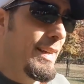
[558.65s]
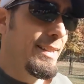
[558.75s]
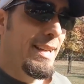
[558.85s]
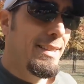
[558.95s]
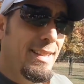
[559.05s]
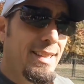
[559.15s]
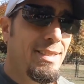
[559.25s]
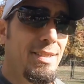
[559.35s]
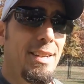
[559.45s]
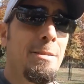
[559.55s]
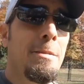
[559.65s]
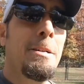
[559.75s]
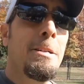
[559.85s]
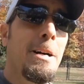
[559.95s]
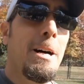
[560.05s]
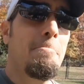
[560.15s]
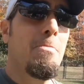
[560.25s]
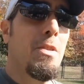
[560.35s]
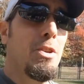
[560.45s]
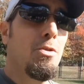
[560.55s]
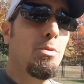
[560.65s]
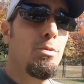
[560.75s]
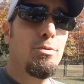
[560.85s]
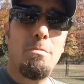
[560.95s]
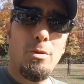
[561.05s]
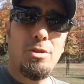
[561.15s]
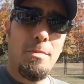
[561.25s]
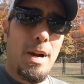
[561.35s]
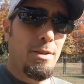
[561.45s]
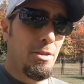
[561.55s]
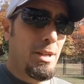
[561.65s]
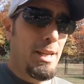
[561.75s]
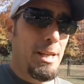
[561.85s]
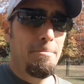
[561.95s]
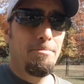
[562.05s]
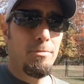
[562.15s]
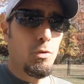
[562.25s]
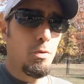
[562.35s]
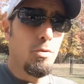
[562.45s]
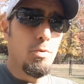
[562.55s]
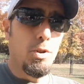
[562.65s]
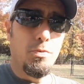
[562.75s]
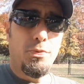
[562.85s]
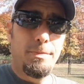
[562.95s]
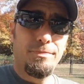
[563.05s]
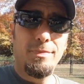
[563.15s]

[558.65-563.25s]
And the idea is that um, you lose the most amount of your heat through the roof.